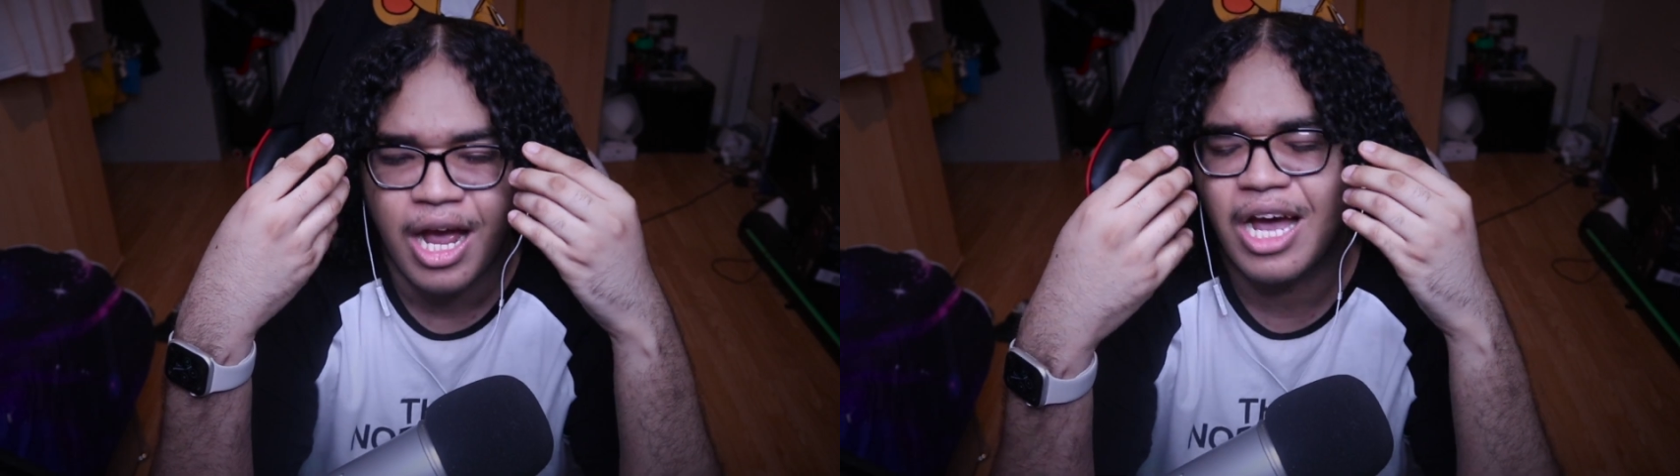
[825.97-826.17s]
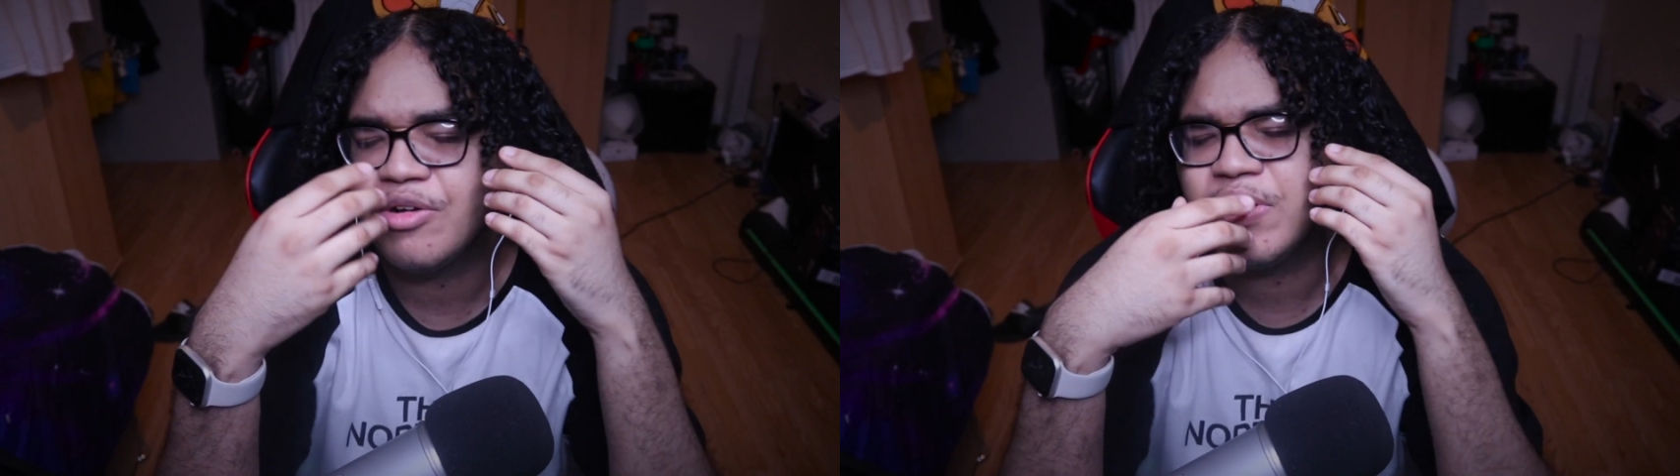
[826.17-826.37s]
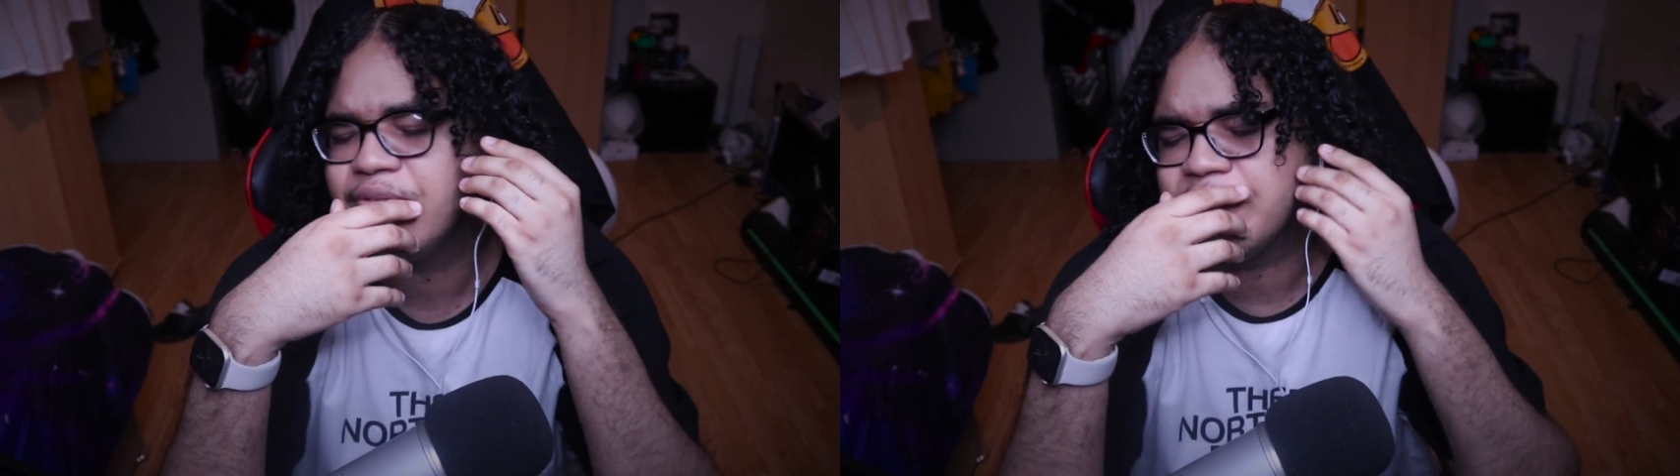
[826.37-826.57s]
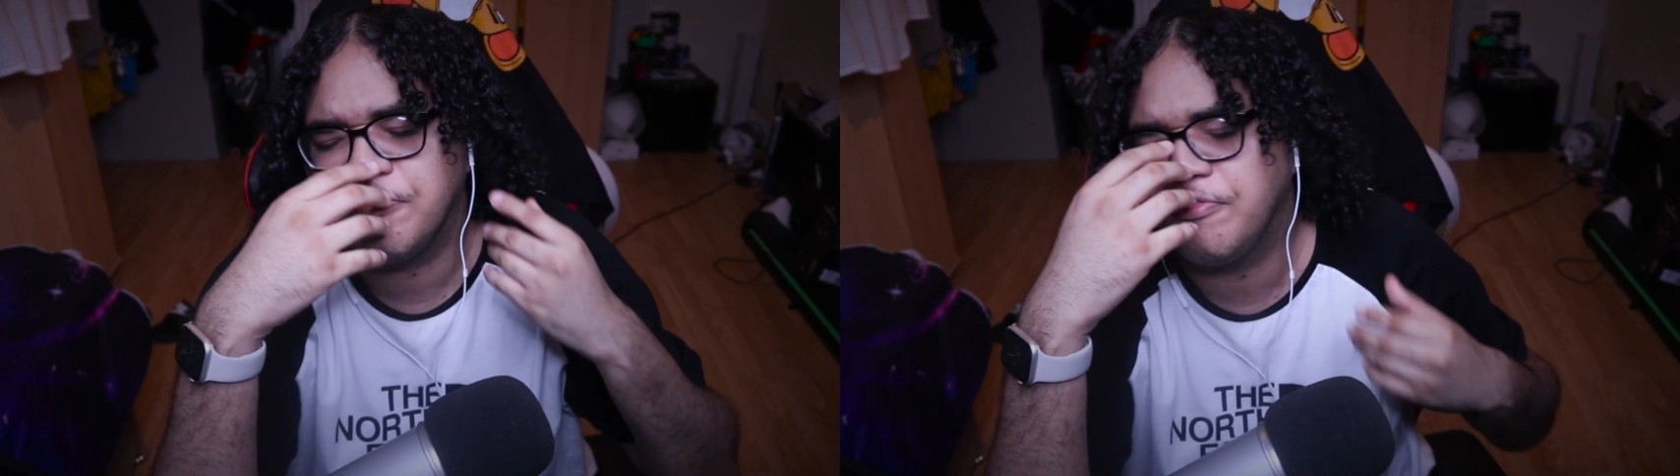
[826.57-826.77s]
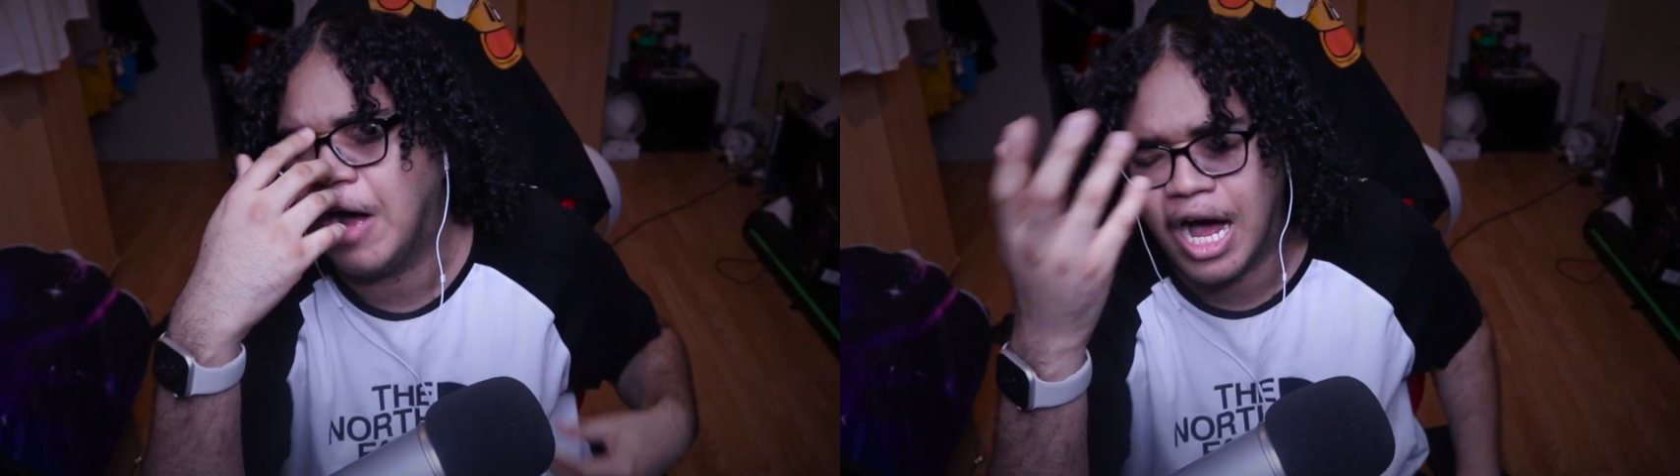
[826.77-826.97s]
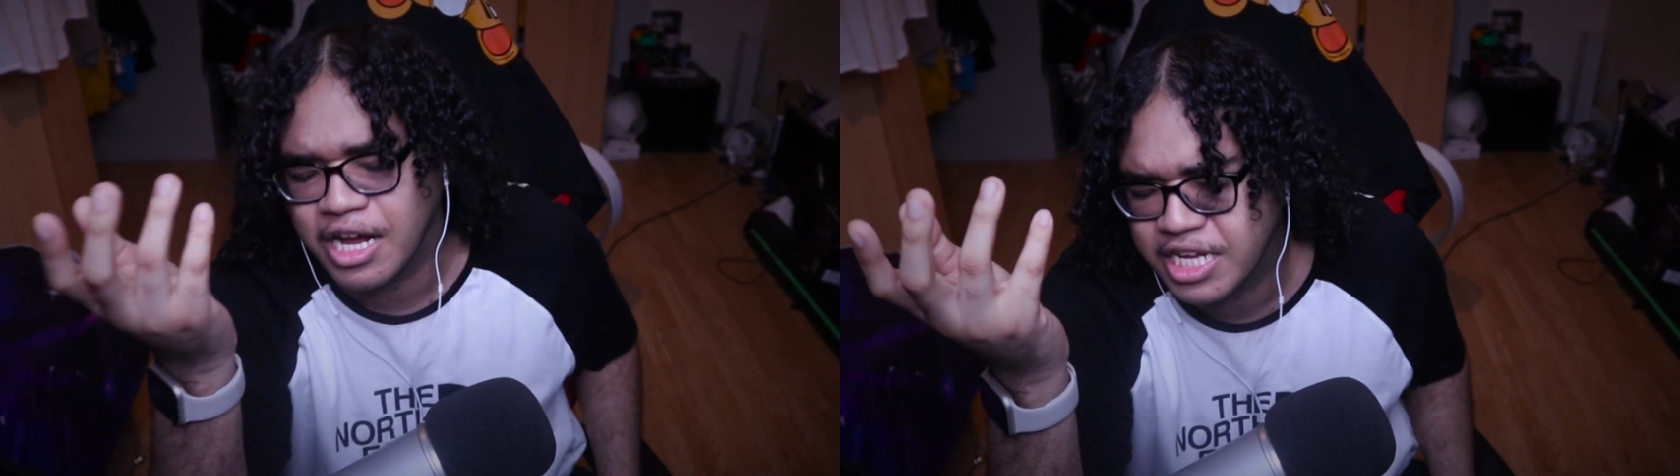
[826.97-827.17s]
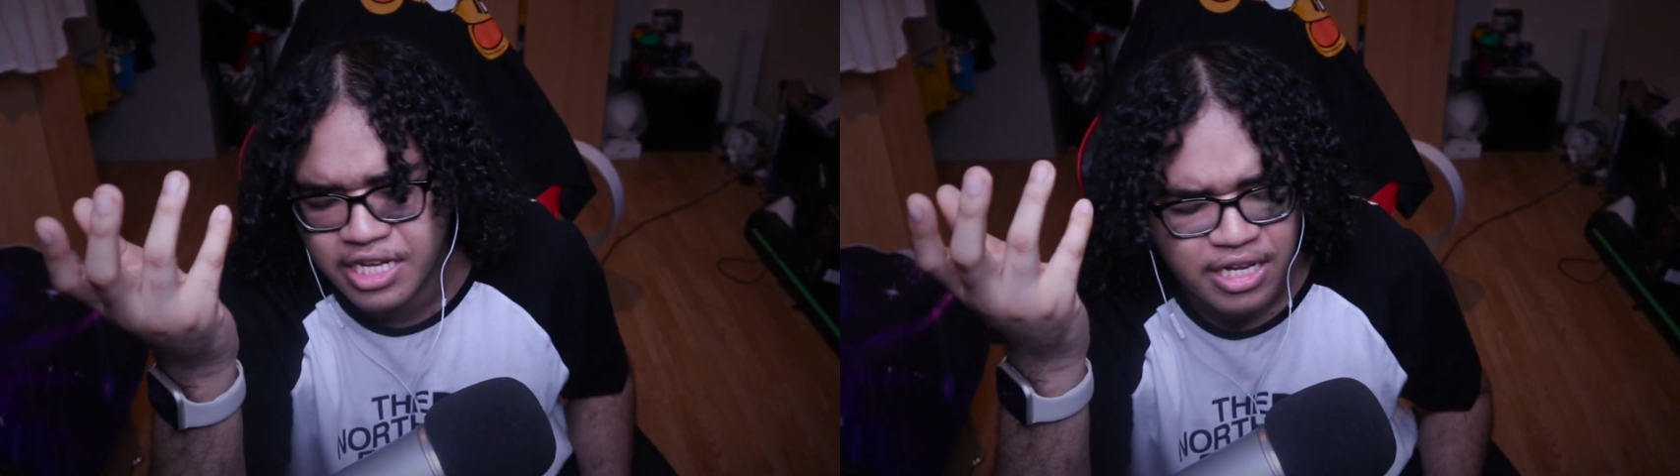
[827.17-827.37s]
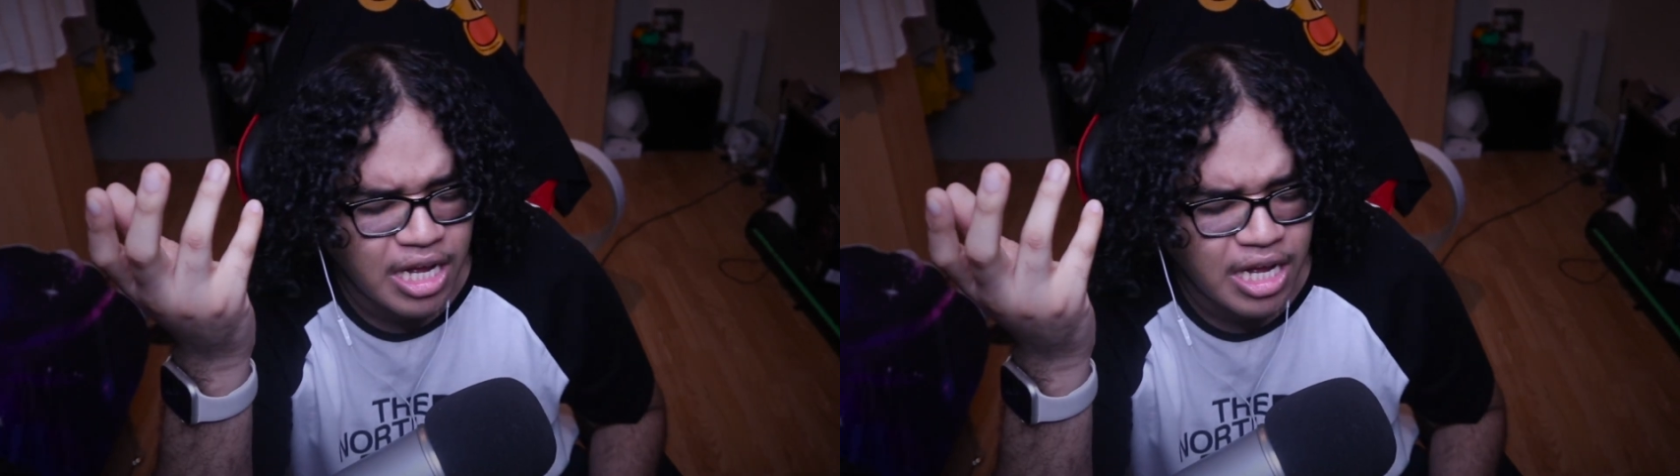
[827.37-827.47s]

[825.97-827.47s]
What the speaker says: I don't give a fuck.